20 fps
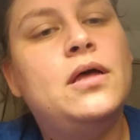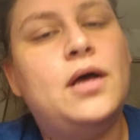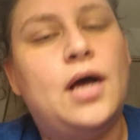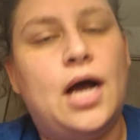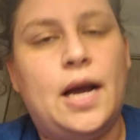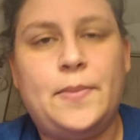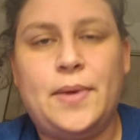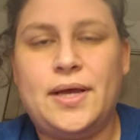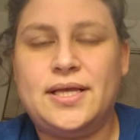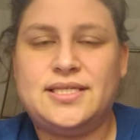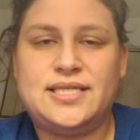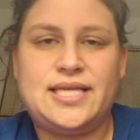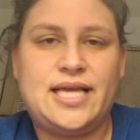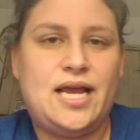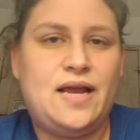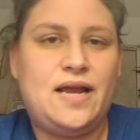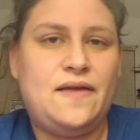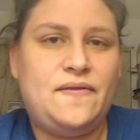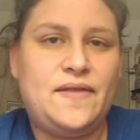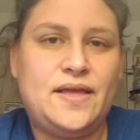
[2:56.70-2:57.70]
I'm not
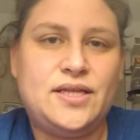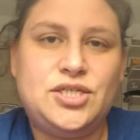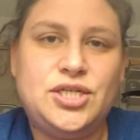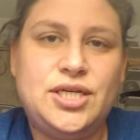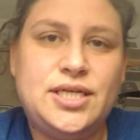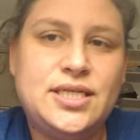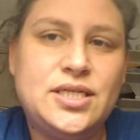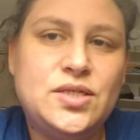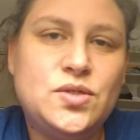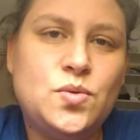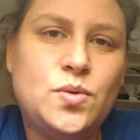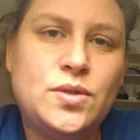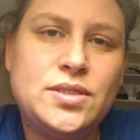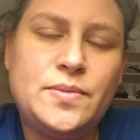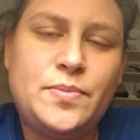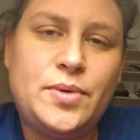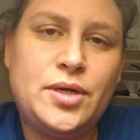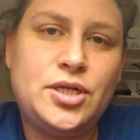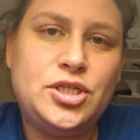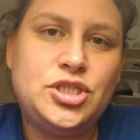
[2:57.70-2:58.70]
saying that Jesus was
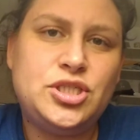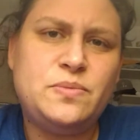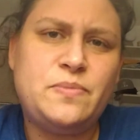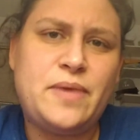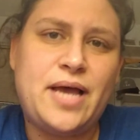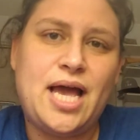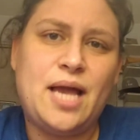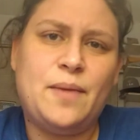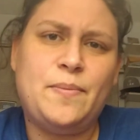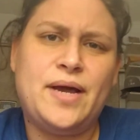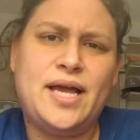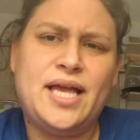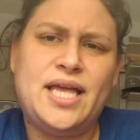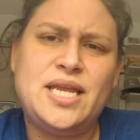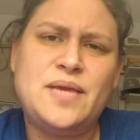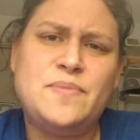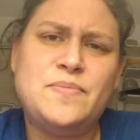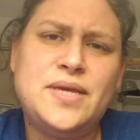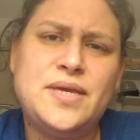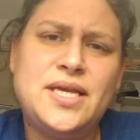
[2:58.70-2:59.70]
a punching bag by
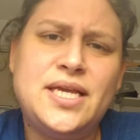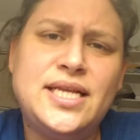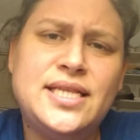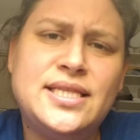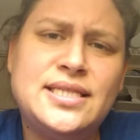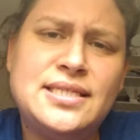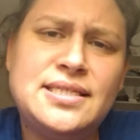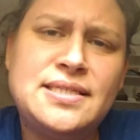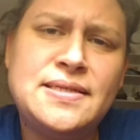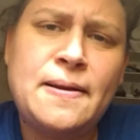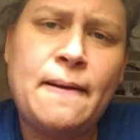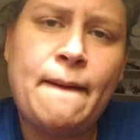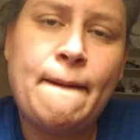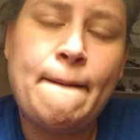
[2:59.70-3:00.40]
any means.